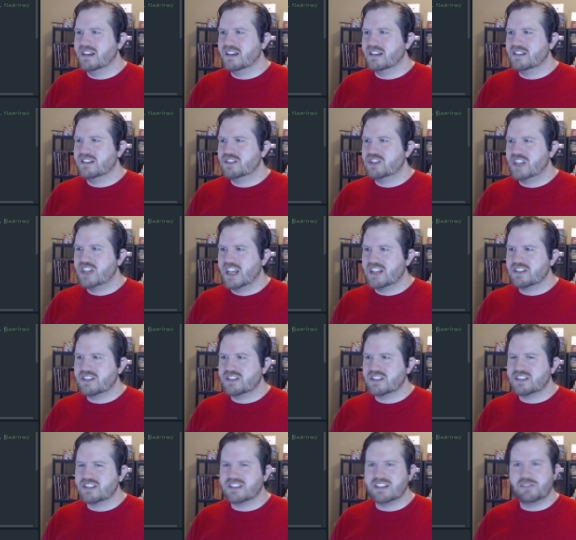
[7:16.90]
change
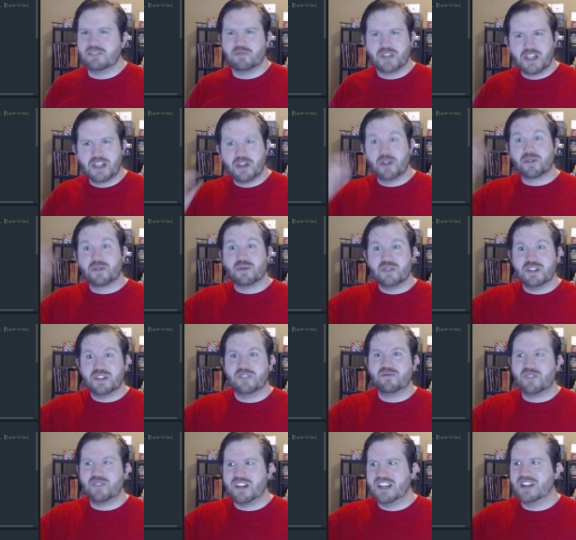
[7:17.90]
this, if we can go through
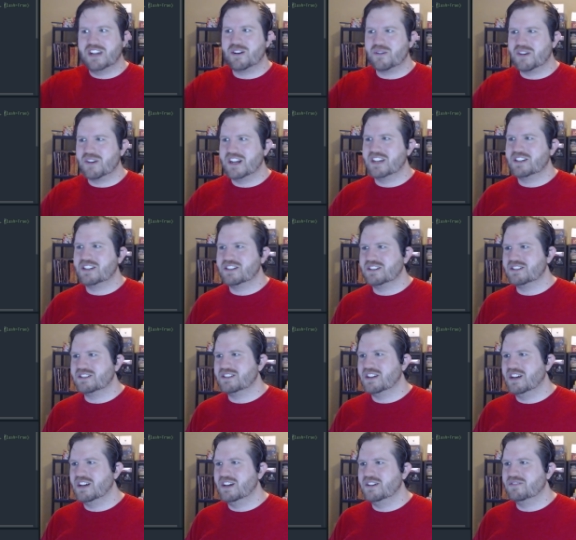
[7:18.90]
different iterations
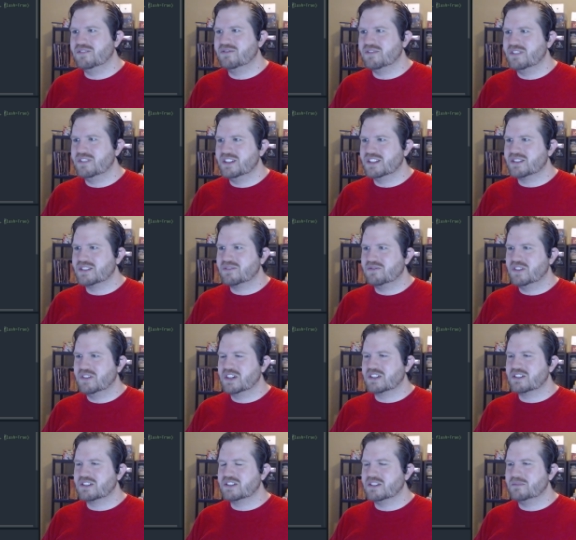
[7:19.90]
of this
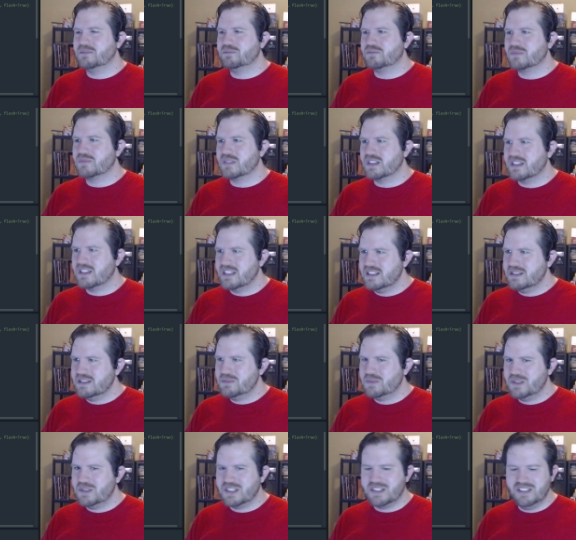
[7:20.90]
function. This is
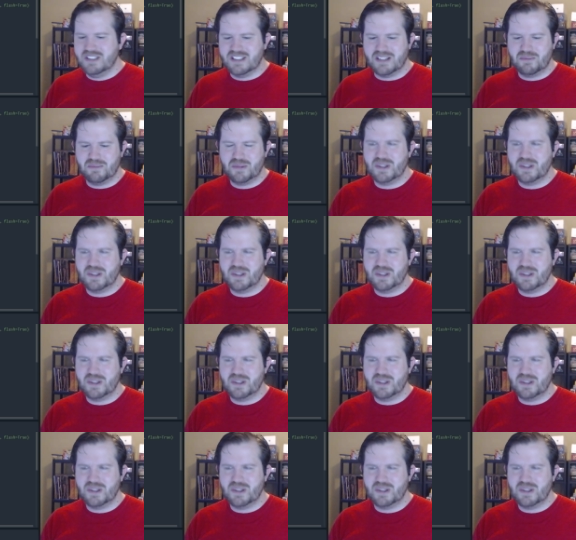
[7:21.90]
pretty good. I'm pretty